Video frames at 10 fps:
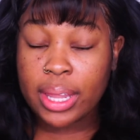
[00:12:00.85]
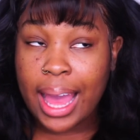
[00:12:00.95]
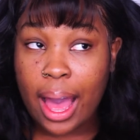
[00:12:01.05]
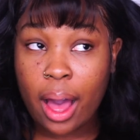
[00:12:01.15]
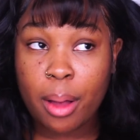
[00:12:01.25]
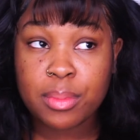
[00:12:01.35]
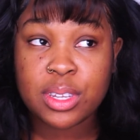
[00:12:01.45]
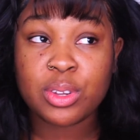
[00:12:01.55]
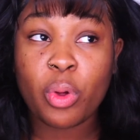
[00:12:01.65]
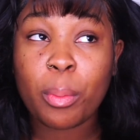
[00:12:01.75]
cap, um,
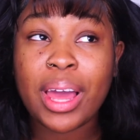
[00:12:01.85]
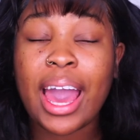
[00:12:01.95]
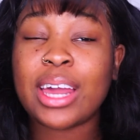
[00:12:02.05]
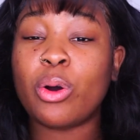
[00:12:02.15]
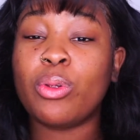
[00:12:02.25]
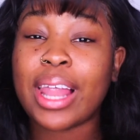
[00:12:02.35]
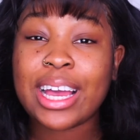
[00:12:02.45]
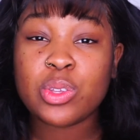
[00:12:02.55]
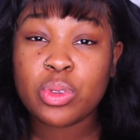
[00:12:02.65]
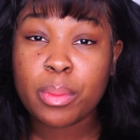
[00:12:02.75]
normally I don't
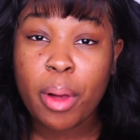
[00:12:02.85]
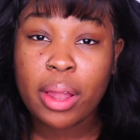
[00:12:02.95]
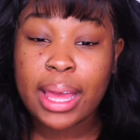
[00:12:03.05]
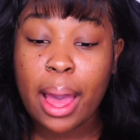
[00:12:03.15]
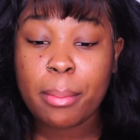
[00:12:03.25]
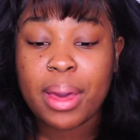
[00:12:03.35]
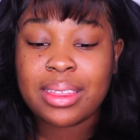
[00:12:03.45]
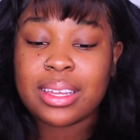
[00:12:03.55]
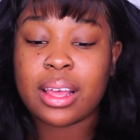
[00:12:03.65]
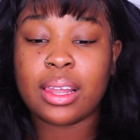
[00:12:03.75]
like doing the bald cap
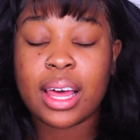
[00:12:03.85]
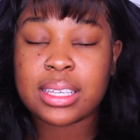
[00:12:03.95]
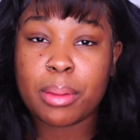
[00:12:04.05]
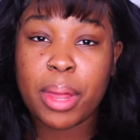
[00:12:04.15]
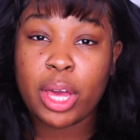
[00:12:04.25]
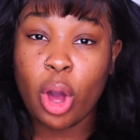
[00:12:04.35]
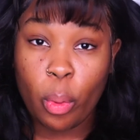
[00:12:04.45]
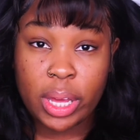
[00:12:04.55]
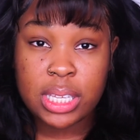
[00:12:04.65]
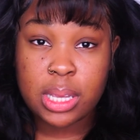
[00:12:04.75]
method unless I'm like
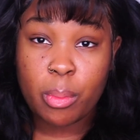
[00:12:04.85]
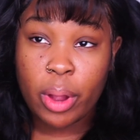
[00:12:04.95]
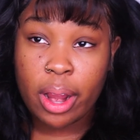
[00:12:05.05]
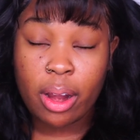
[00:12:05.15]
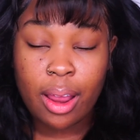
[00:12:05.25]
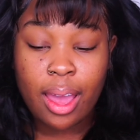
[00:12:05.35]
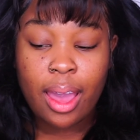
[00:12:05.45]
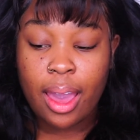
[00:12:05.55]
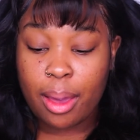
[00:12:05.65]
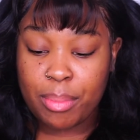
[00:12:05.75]
going somewhere,
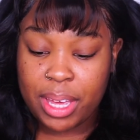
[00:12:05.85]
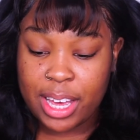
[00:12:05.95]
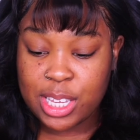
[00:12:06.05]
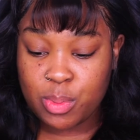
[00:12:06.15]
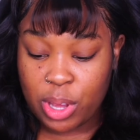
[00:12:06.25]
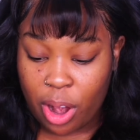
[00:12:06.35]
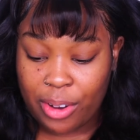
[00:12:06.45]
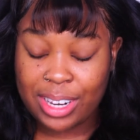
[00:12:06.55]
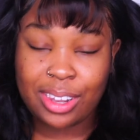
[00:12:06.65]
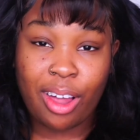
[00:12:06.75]
and because we are
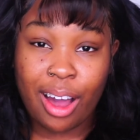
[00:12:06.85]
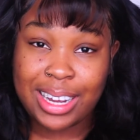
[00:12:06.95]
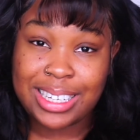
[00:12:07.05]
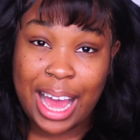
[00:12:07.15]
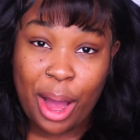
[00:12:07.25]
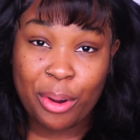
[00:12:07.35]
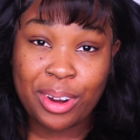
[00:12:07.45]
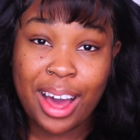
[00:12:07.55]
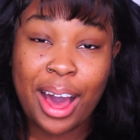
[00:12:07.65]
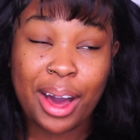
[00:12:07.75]
in lockdown,
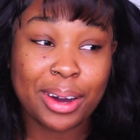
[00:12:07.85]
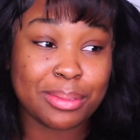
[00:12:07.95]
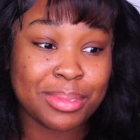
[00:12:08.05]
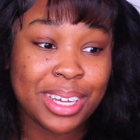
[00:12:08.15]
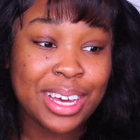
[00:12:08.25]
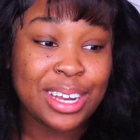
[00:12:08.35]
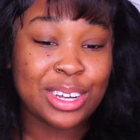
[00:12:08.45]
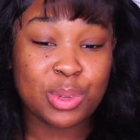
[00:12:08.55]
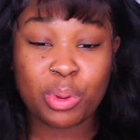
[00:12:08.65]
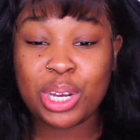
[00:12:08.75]
um, there's
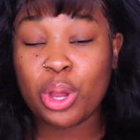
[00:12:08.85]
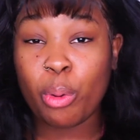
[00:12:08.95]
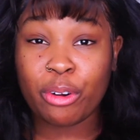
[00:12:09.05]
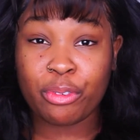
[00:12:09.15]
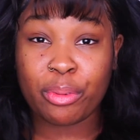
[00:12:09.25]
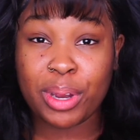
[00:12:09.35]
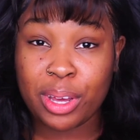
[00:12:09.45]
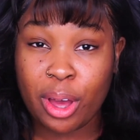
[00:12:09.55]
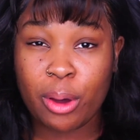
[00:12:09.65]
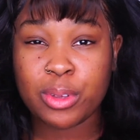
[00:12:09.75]
really nowhere for me to
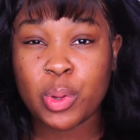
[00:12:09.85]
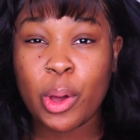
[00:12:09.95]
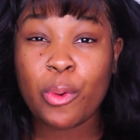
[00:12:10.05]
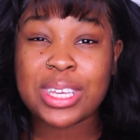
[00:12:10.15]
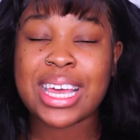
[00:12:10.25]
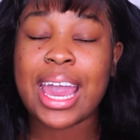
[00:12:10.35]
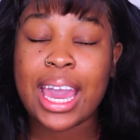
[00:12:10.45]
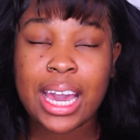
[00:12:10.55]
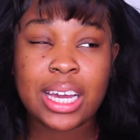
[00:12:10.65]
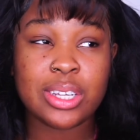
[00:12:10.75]
go. So I always
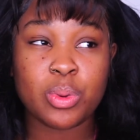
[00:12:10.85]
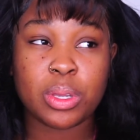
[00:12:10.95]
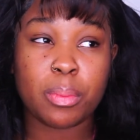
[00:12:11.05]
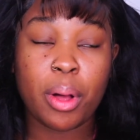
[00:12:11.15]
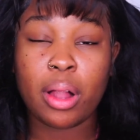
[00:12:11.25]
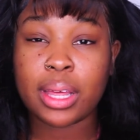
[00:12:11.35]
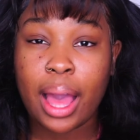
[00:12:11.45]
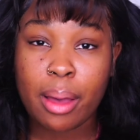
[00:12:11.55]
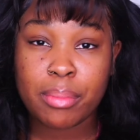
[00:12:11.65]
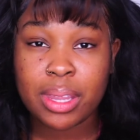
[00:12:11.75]
hate doing the bald
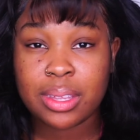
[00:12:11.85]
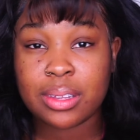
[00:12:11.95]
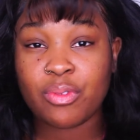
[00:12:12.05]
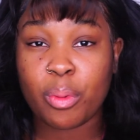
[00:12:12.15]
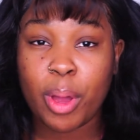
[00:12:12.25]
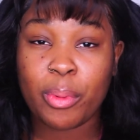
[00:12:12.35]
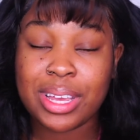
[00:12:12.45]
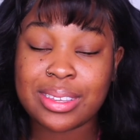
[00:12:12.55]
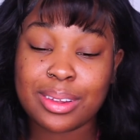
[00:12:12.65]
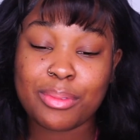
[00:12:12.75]
cap method for my wigs to
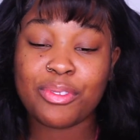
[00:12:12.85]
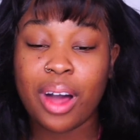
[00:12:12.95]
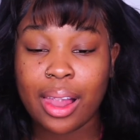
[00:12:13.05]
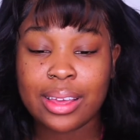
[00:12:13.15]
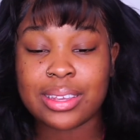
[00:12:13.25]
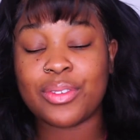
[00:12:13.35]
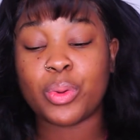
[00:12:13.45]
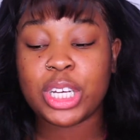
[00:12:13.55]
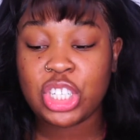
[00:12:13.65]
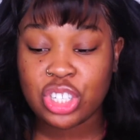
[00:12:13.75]
look flawless, even though I
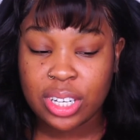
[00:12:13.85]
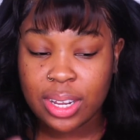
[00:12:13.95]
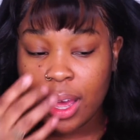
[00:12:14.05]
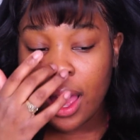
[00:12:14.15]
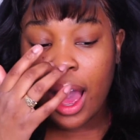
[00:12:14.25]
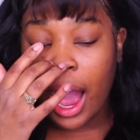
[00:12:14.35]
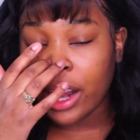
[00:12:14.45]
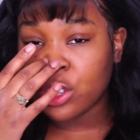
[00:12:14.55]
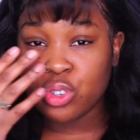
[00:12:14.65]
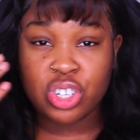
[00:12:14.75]
should. I just
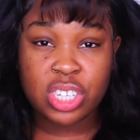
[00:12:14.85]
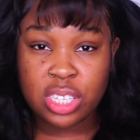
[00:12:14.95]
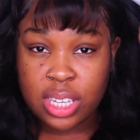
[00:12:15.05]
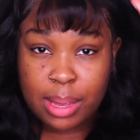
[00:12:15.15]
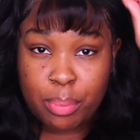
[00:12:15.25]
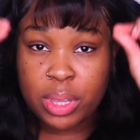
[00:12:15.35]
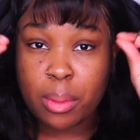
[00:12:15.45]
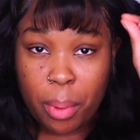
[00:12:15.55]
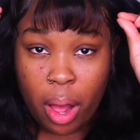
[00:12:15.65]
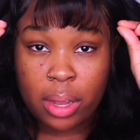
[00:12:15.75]
usually just put the
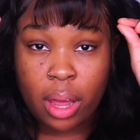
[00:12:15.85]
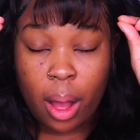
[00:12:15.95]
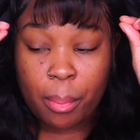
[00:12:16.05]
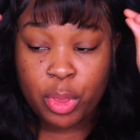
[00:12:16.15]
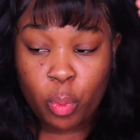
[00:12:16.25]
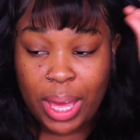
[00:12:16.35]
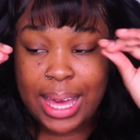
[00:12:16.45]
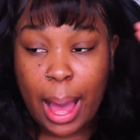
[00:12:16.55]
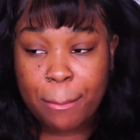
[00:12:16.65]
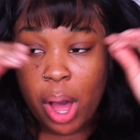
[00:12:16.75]
bald, um, the wig
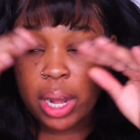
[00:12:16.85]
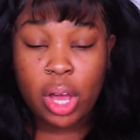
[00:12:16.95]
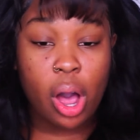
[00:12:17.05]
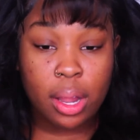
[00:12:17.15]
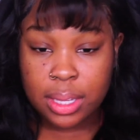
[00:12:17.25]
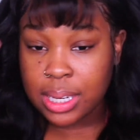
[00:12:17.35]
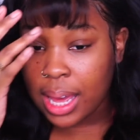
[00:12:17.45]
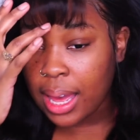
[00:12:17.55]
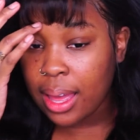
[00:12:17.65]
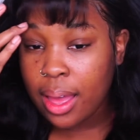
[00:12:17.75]
cap on and call it a
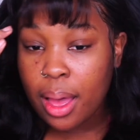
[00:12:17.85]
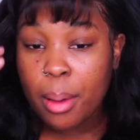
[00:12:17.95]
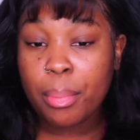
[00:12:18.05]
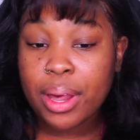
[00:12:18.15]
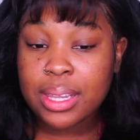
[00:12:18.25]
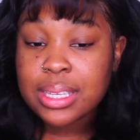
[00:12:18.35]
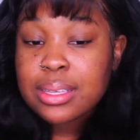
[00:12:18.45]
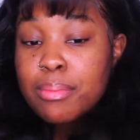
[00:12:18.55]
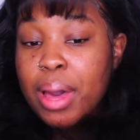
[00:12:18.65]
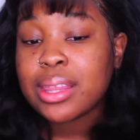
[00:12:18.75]
day. But this is a
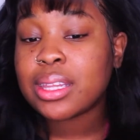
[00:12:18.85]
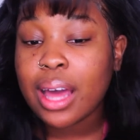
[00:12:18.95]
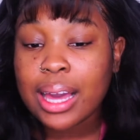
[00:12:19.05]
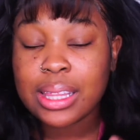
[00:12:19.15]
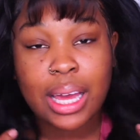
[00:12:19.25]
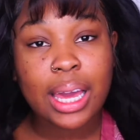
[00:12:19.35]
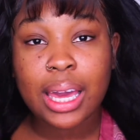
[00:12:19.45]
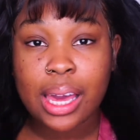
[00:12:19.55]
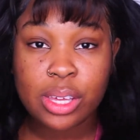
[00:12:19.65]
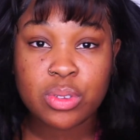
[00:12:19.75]
method that I think I can
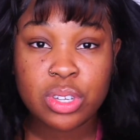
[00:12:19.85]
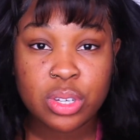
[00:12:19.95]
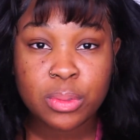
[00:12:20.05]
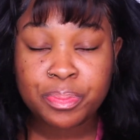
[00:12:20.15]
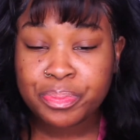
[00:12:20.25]
get used to.